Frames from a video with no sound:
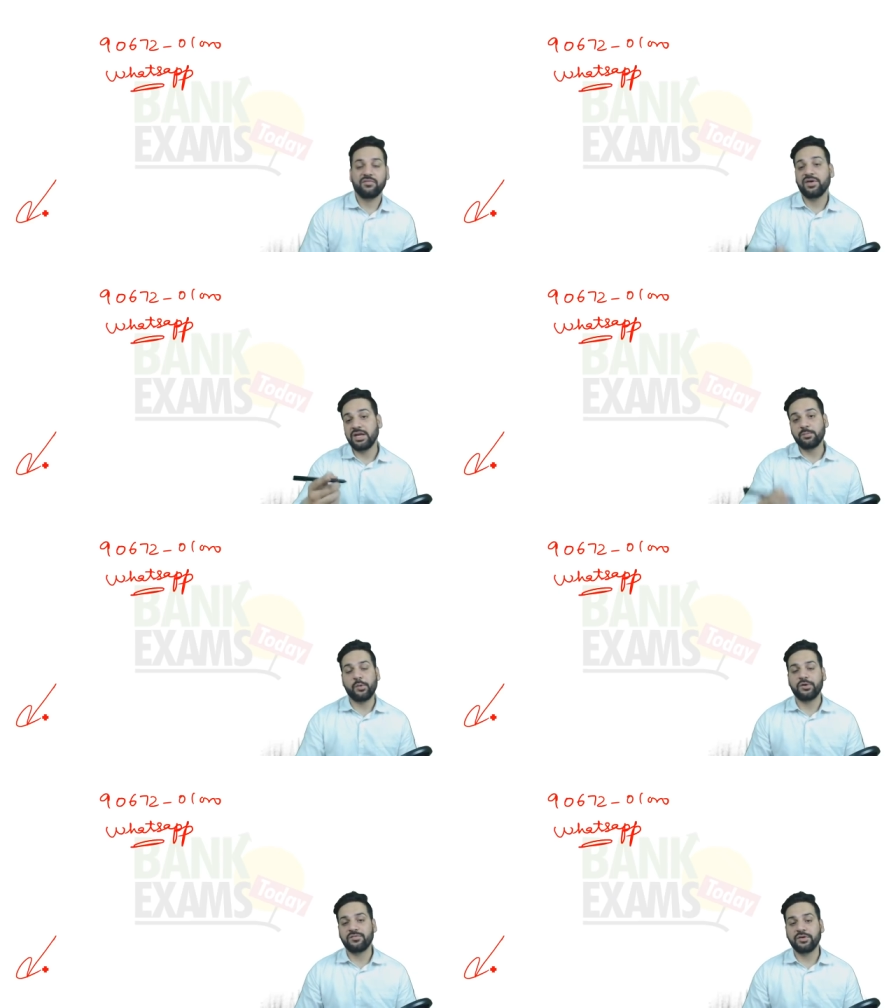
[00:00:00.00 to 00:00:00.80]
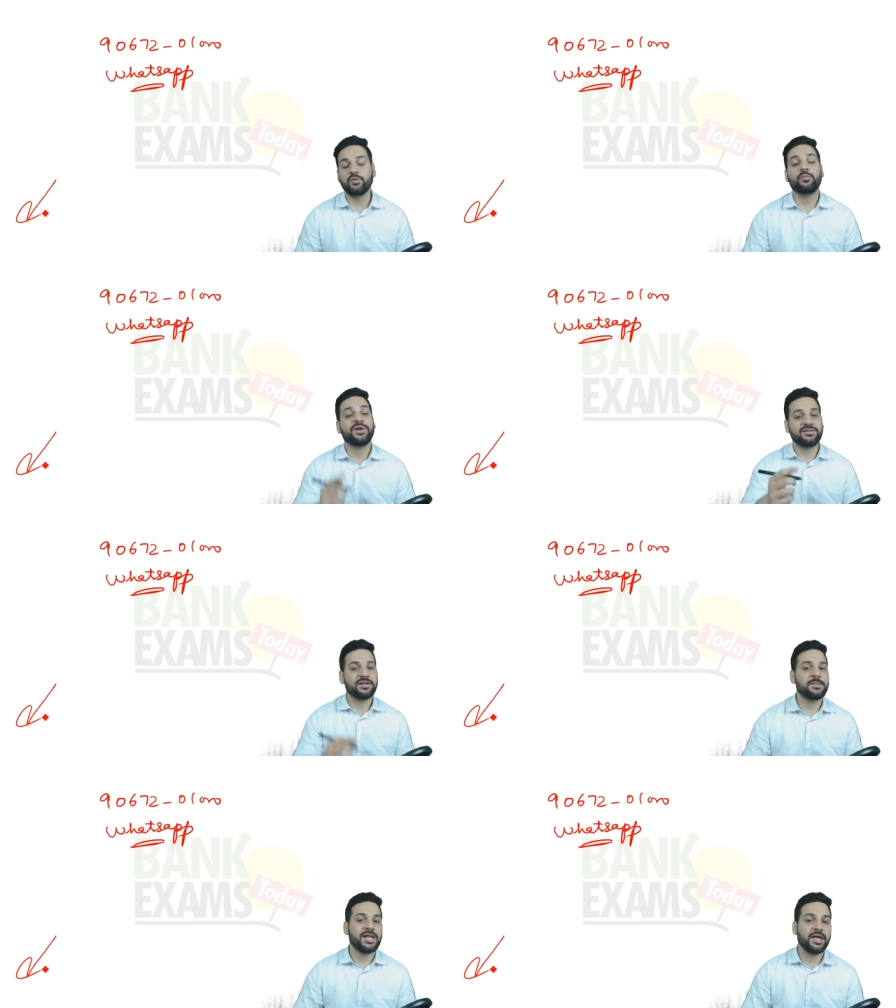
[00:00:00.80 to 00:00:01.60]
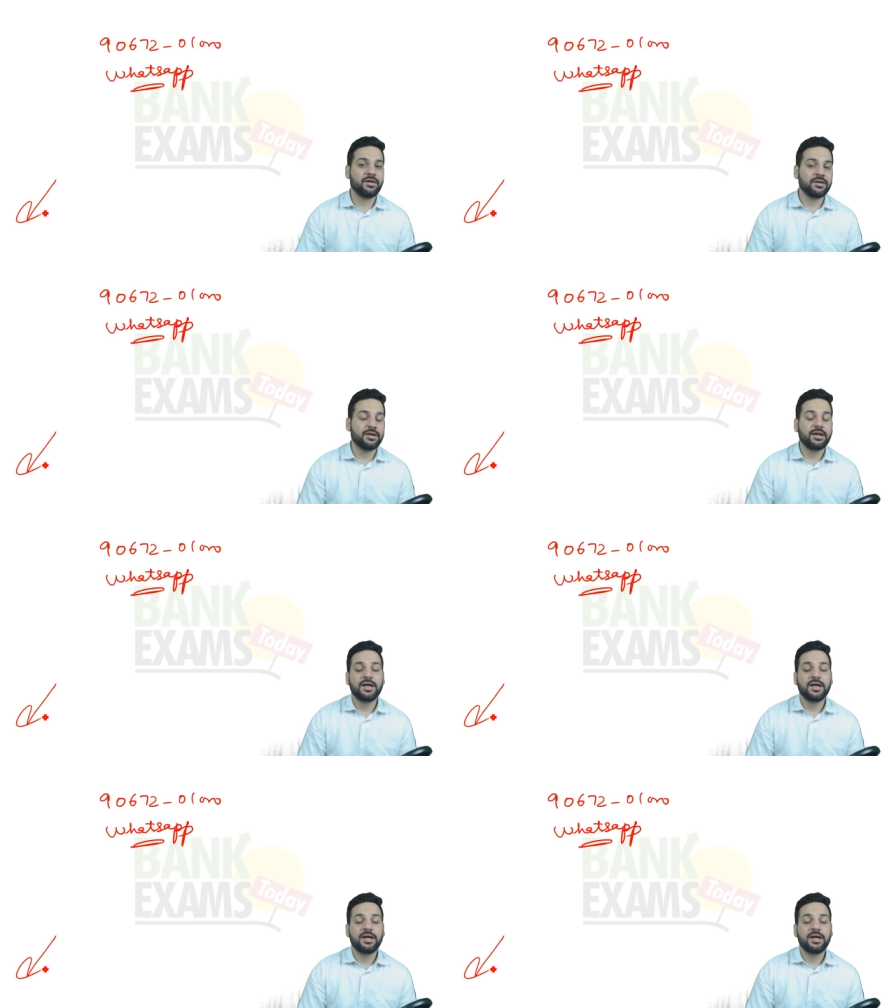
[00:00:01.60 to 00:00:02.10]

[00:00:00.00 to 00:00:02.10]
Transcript: Very important for you. Press the bell icon.